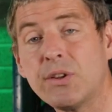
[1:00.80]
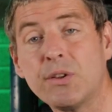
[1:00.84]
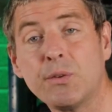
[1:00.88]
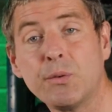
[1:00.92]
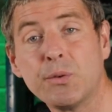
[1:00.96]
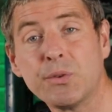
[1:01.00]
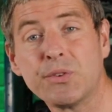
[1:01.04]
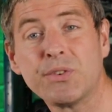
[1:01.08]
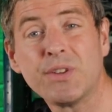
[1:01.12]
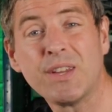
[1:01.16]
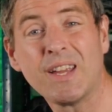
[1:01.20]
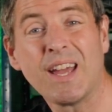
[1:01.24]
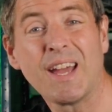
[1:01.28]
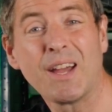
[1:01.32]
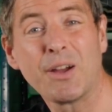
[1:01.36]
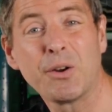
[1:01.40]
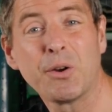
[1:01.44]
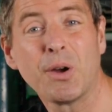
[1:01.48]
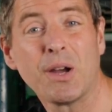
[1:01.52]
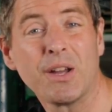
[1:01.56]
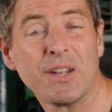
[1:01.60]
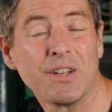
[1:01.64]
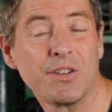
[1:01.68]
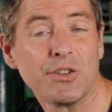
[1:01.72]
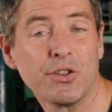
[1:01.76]
We'll see
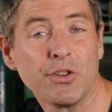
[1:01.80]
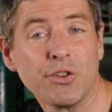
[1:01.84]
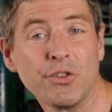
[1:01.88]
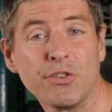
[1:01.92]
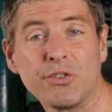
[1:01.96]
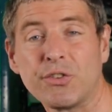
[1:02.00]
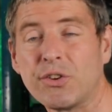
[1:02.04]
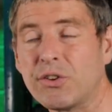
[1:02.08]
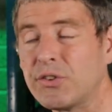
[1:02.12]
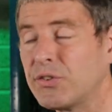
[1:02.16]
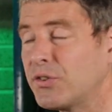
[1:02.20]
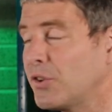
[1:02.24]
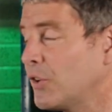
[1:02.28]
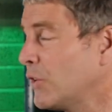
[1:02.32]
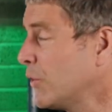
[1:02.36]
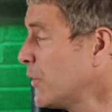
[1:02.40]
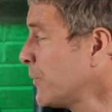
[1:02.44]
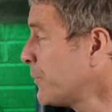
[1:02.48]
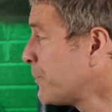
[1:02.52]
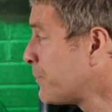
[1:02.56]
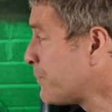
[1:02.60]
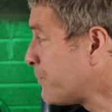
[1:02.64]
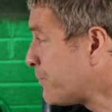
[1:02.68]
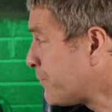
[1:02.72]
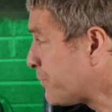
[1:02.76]
how it does soon.